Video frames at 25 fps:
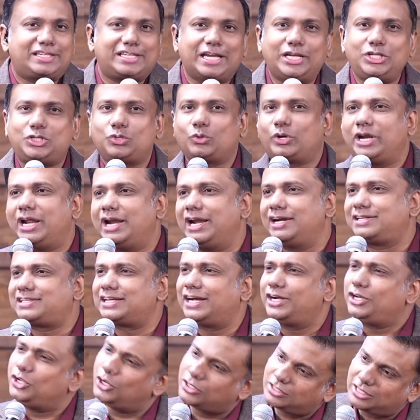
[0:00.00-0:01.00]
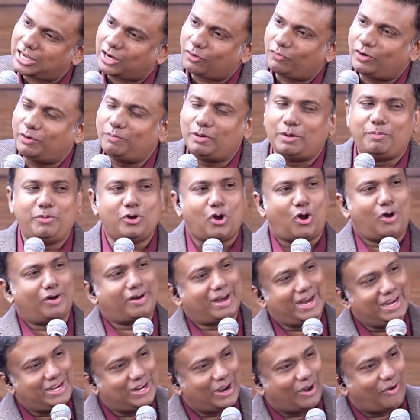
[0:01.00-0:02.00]
centurion and said, your servant will be all
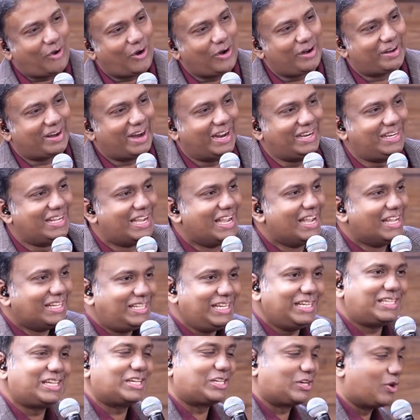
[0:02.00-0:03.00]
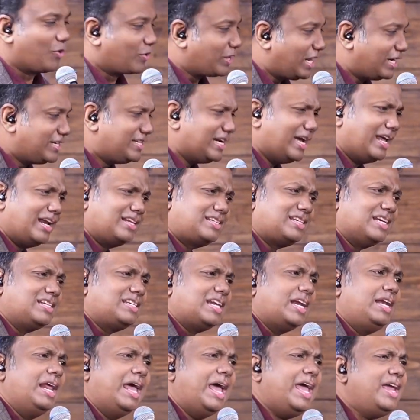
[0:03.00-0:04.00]
right. All right. Jesus looked at Jairus and
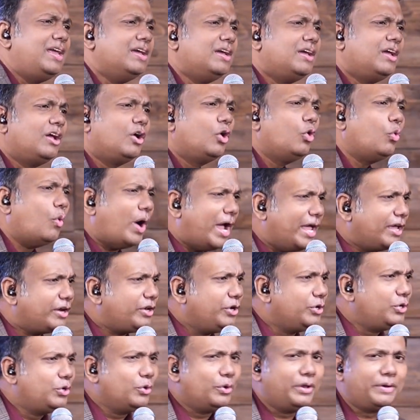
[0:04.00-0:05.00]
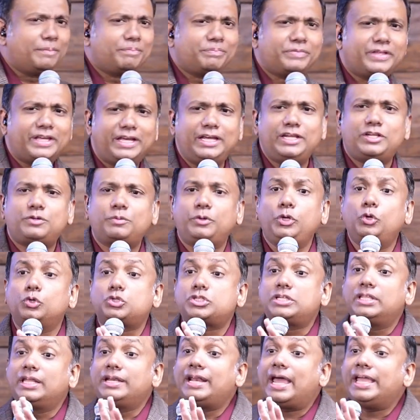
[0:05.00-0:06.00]
said, hey, why are you doing? He
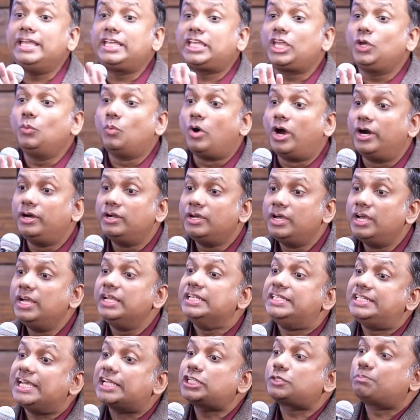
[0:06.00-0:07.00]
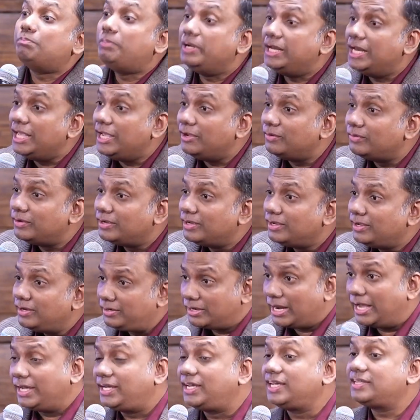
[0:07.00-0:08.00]
used the Nike word, just believe.
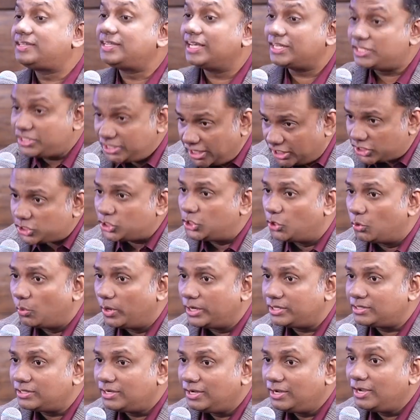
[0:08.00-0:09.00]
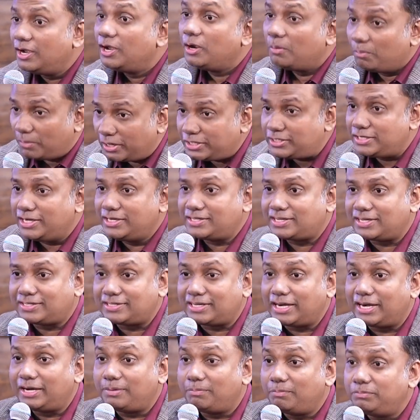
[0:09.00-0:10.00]
Nike says, just do it. But Jesus
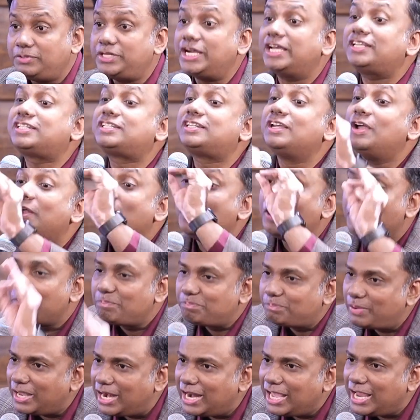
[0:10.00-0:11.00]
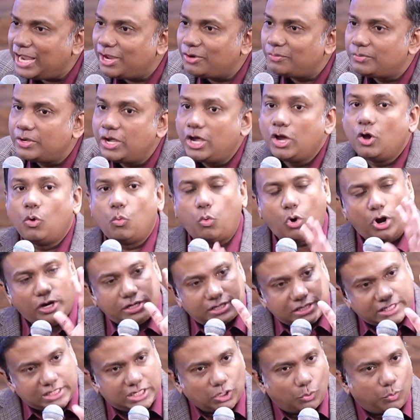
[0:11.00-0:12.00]
said, just believe.
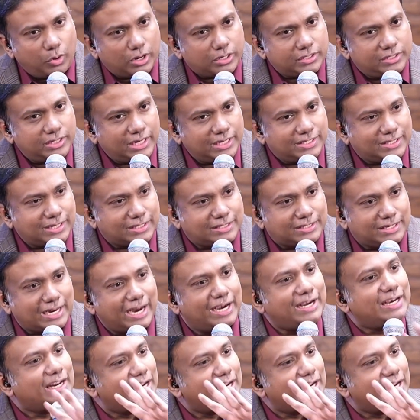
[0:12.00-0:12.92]
Whatever Jesus said,